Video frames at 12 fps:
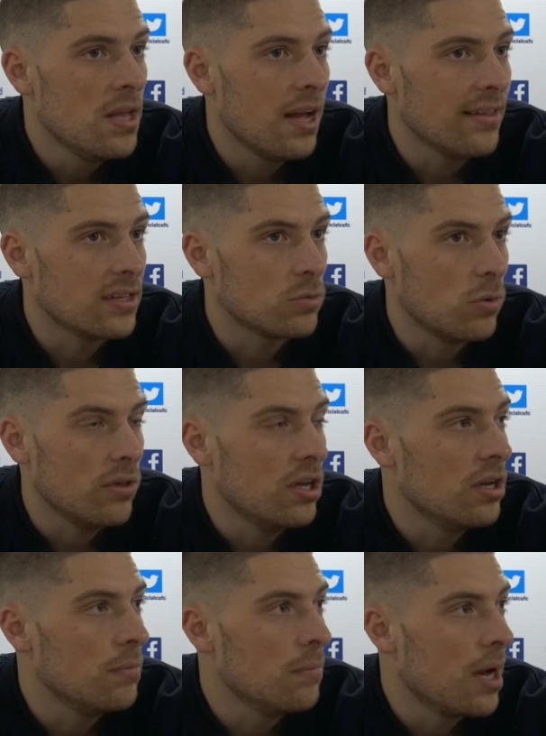that's one that
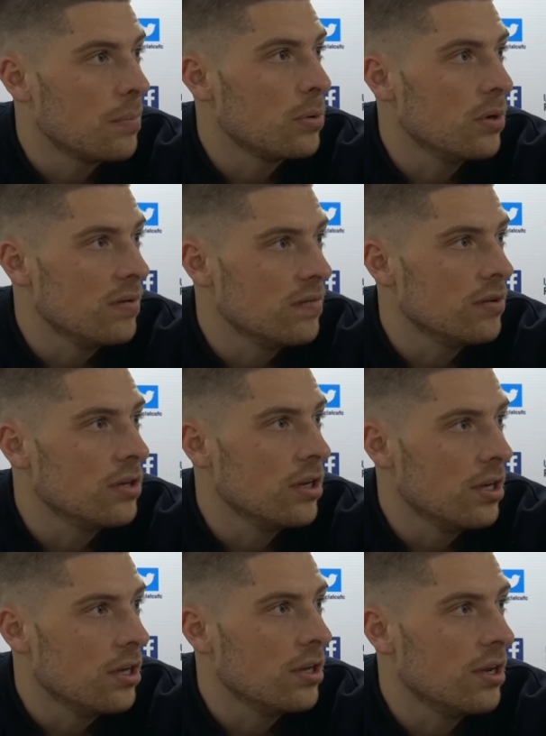I'm happy with and
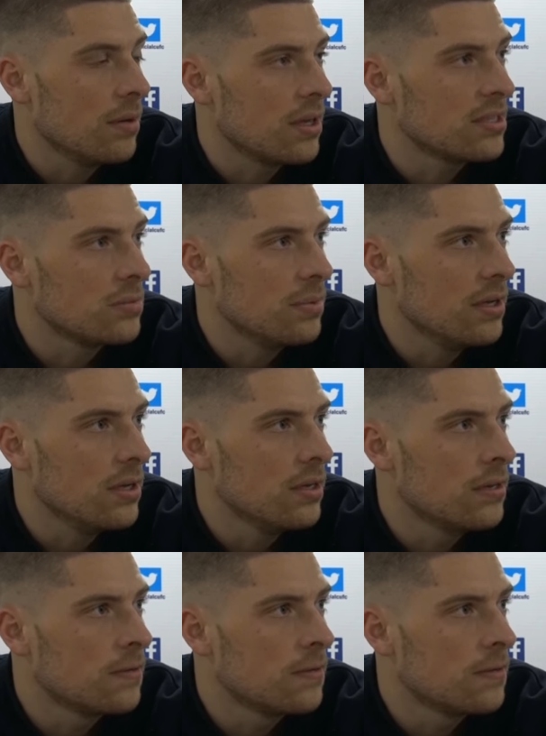I'm glad to be here.